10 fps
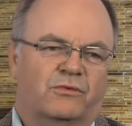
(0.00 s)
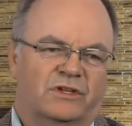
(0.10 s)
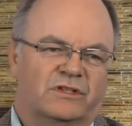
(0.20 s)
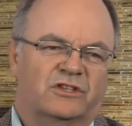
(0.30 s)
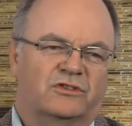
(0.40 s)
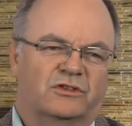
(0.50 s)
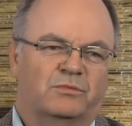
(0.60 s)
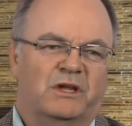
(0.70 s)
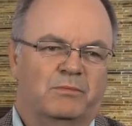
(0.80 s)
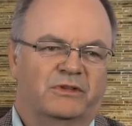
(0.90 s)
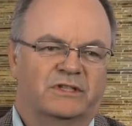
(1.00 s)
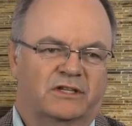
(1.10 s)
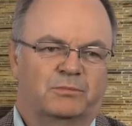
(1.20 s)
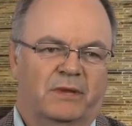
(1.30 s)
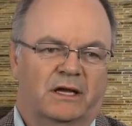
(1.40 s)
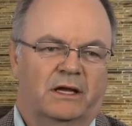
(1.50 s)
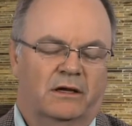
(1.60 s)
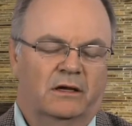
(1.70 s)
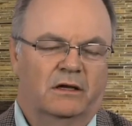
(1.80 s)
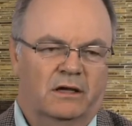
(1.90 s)
risk is just people's expect, uh,
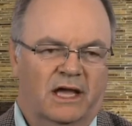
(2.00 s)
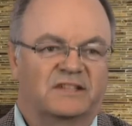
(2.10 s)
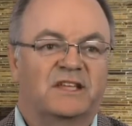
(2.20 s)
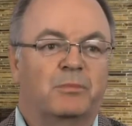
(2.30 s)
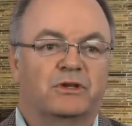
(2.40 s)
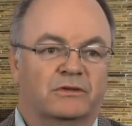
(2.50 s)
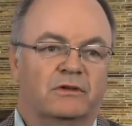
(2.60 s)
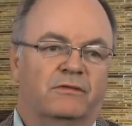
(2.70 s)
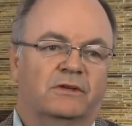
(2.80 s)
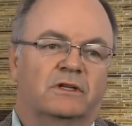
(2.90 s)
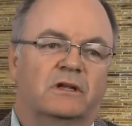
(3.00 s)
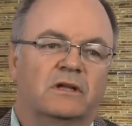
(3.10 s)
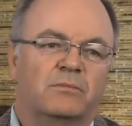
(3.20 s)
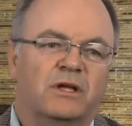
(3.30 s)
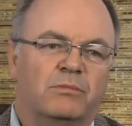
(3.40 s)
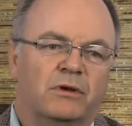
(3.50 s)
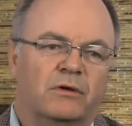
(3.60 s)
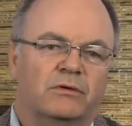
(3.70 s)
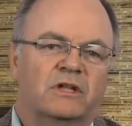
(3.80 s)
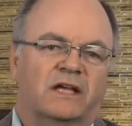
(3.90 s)
uh, acceptance of it. that people
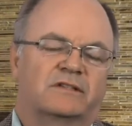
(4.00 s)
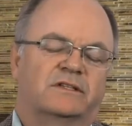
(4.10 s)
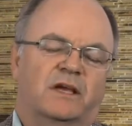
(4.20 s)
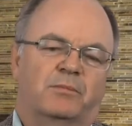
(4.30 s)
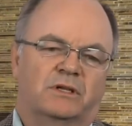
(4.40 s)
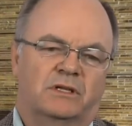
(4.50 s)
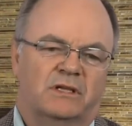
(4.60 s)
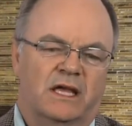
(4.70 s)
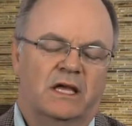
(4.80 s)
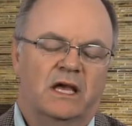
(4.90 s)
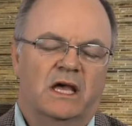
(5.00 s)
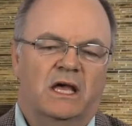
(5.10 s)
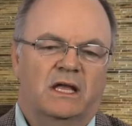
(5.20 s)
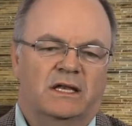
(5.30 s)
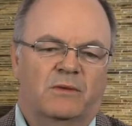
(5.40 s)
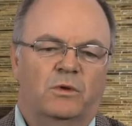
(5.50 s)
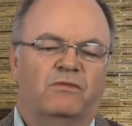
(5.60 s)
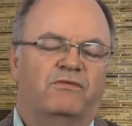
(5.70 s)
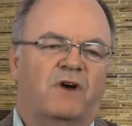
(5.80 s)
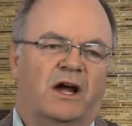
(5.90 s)
don't accept it. They, they will
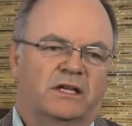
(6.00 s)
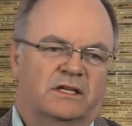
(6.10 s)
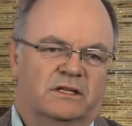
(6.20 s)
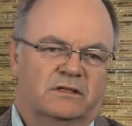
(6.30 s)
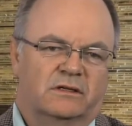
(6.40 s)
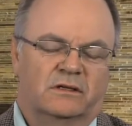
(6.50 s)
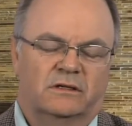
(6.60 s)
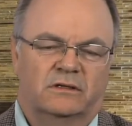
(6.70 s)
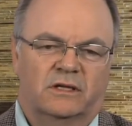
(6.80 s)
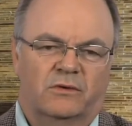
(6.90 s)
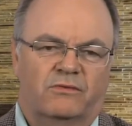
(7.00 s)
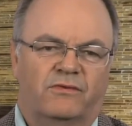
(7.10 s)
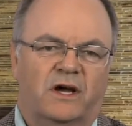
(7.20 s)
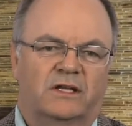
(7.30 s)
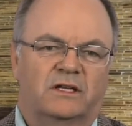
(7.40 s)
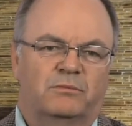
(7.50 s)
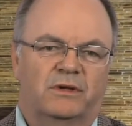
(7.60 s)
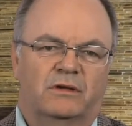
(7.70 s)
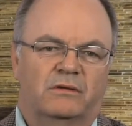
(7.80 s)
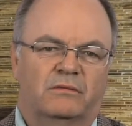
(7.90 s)
fight it. they will fight it
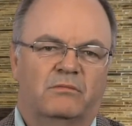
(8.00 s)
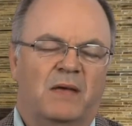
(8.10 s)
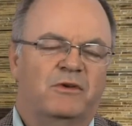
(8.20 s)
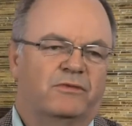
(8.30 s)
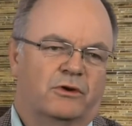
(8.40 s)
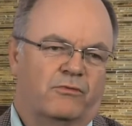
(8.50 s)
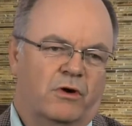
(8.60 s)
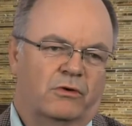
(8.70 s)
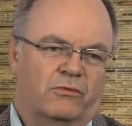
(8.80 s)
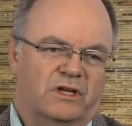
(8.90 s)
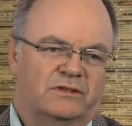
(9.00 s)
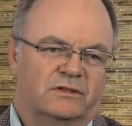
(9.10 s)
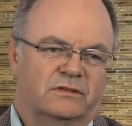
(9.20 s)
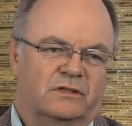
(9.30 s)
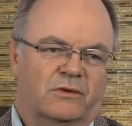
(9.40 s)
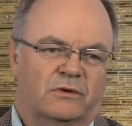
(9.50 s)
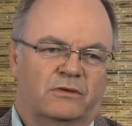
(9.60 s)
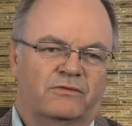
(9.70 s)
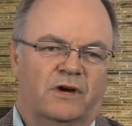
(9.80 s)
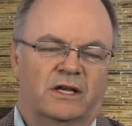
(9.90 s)
maybe for the wrong reasons. They will
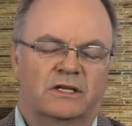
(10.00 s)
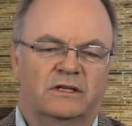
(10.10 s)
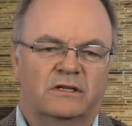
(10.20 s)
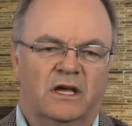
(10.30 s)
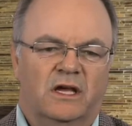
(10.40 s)
not fight it